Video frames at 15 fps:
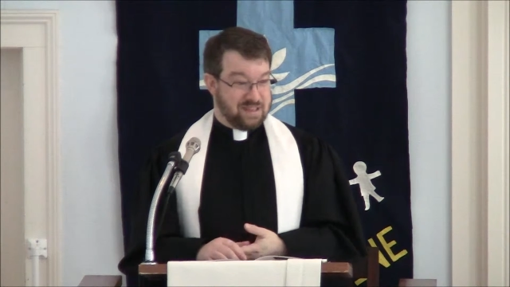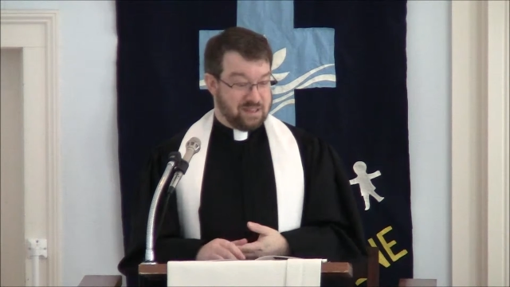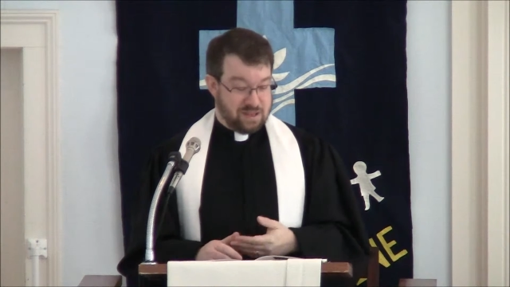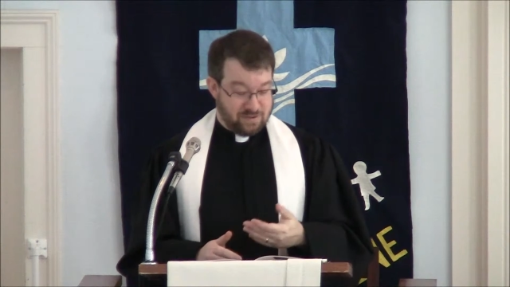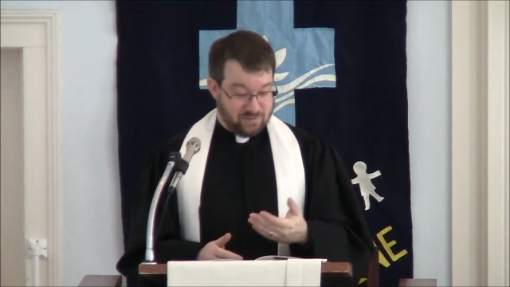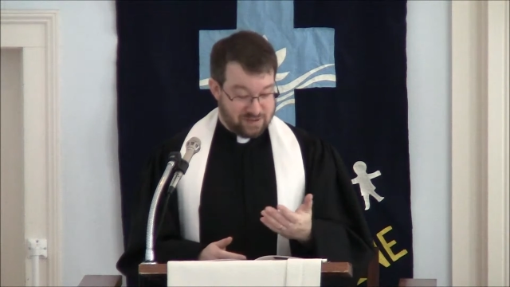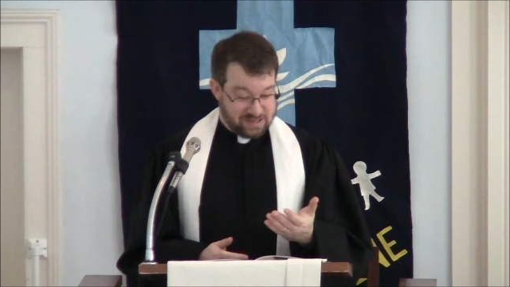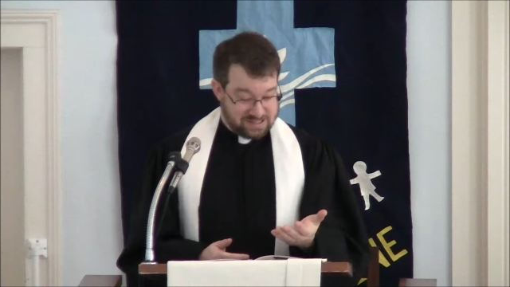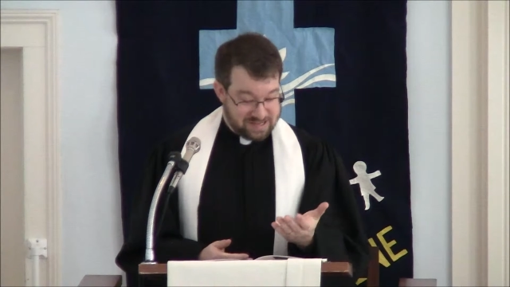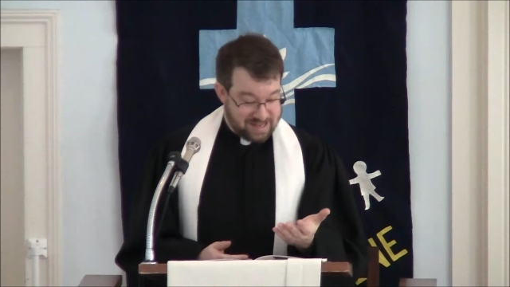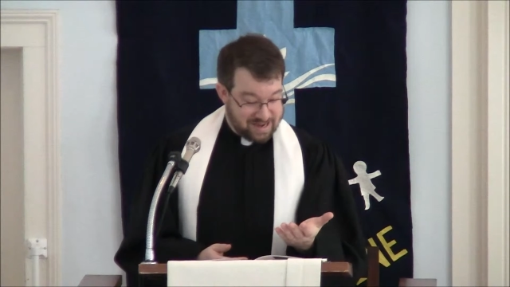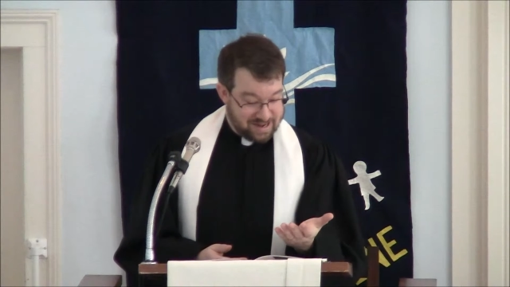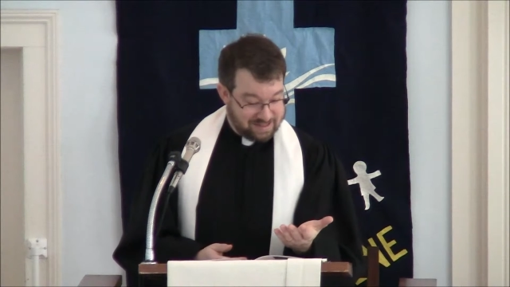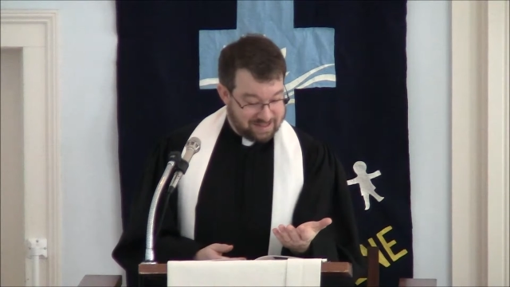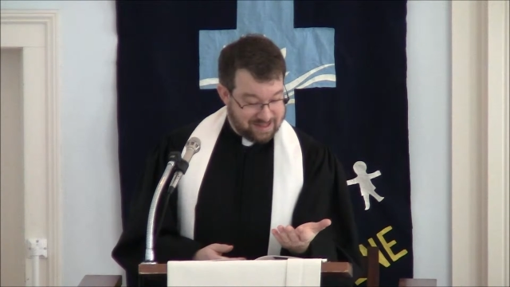That if it
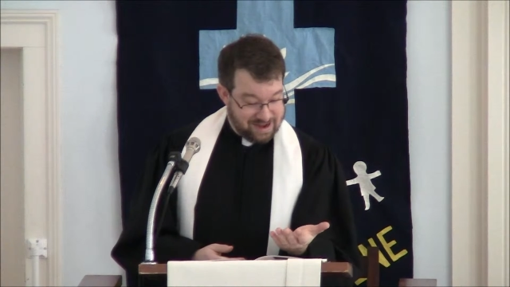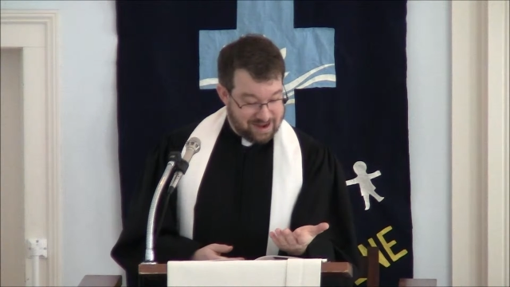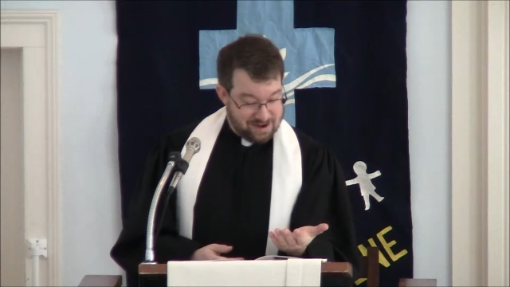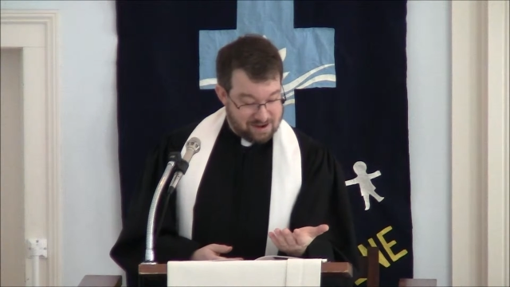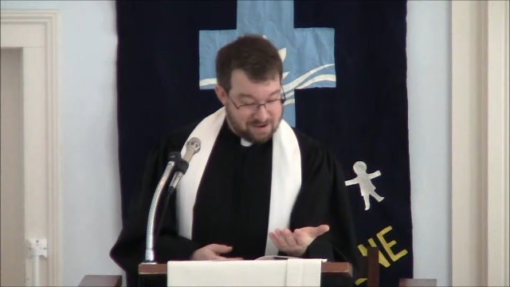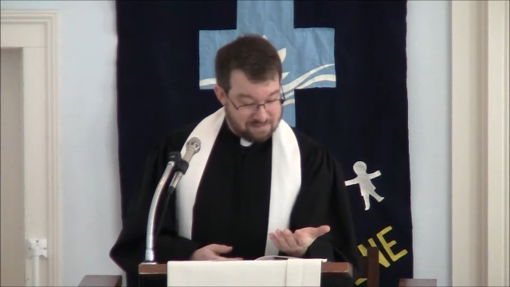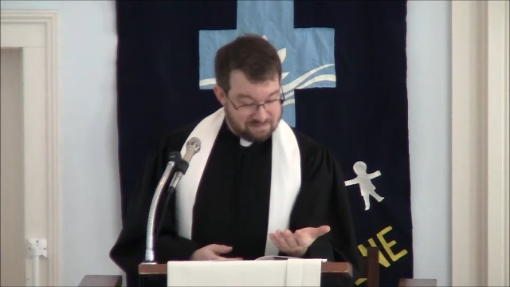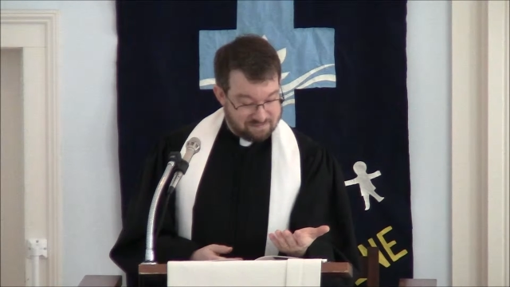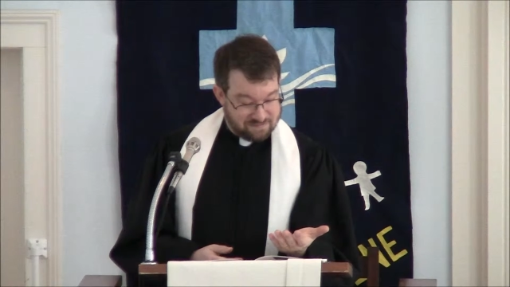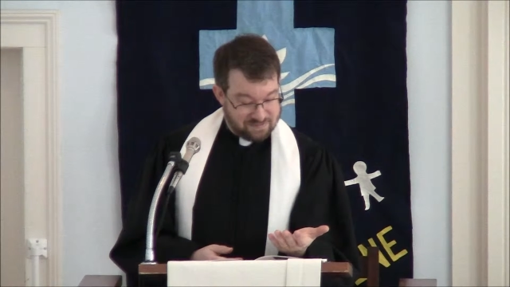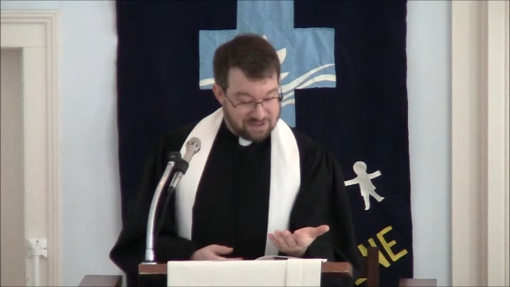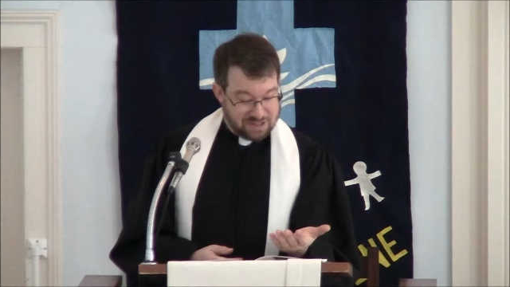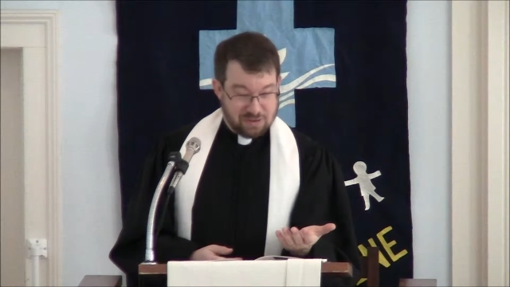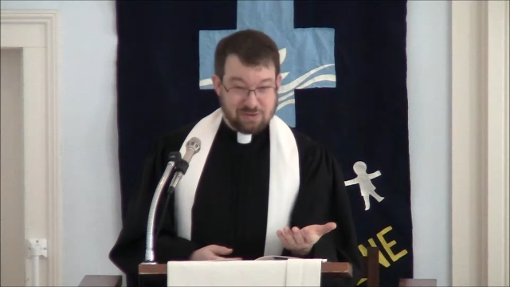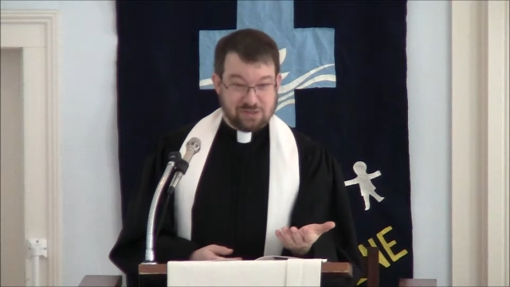said it there
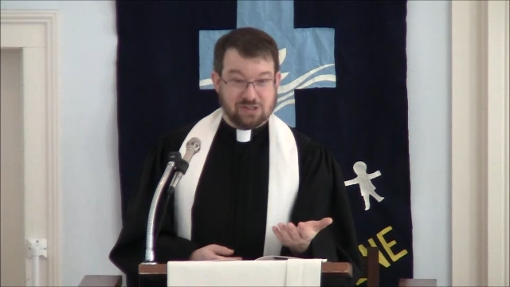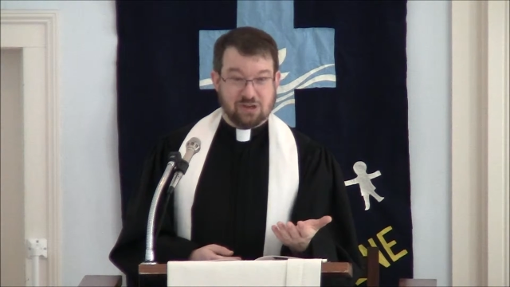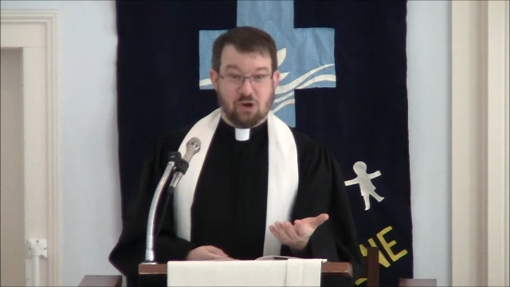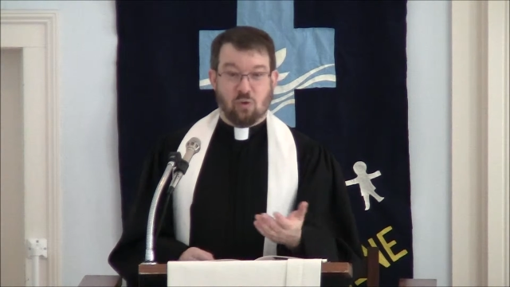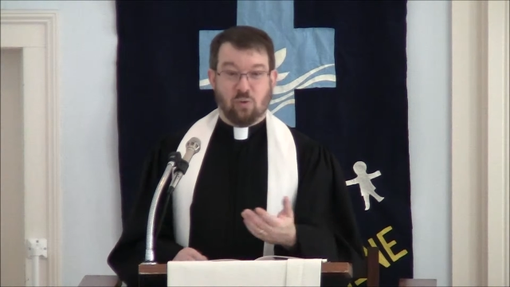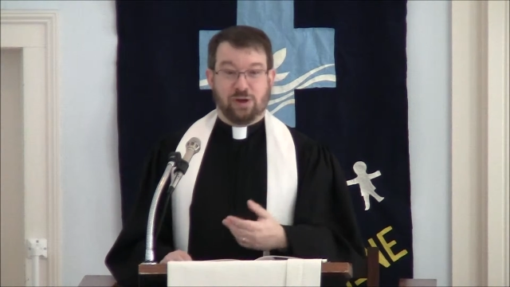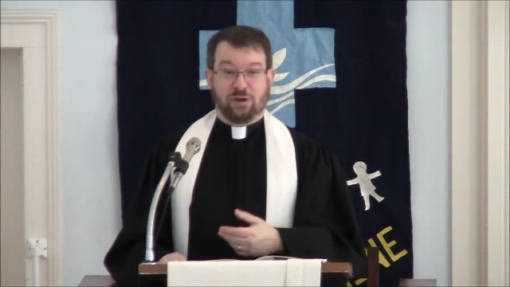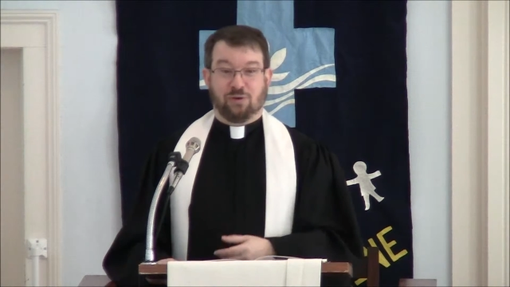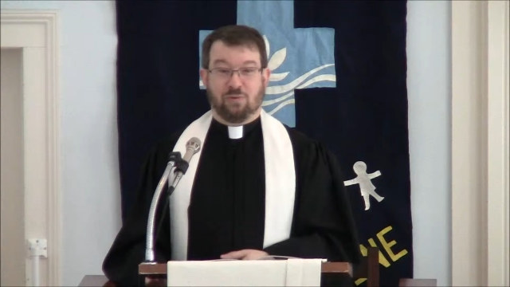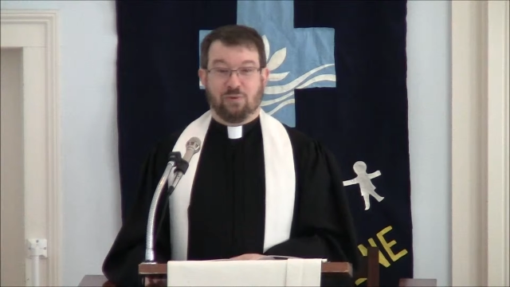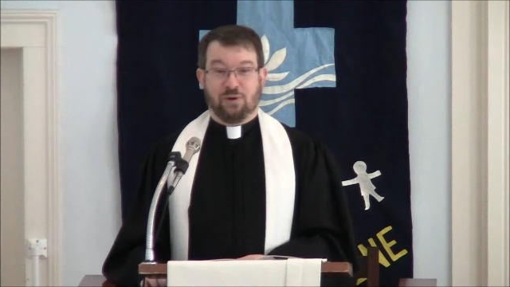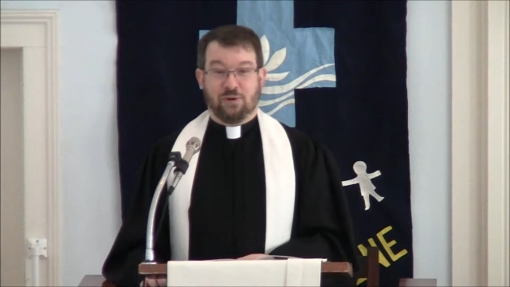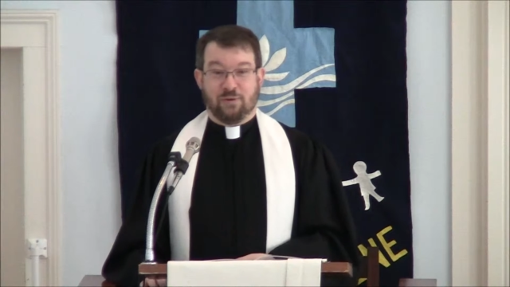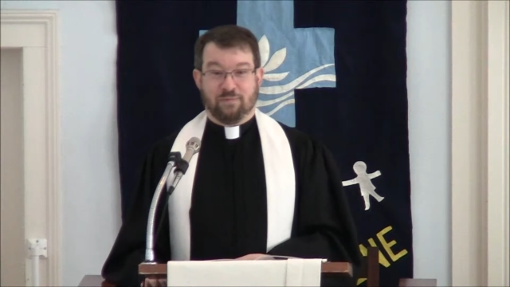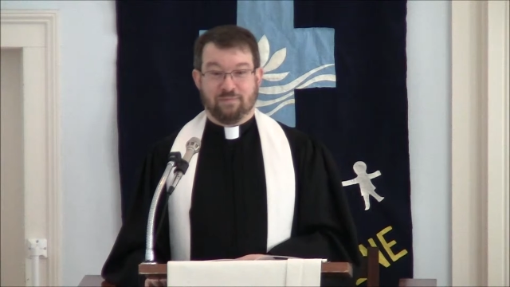was no wiggle
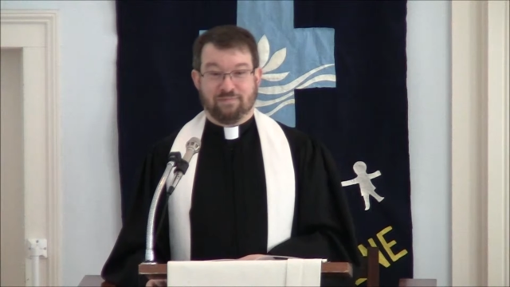room.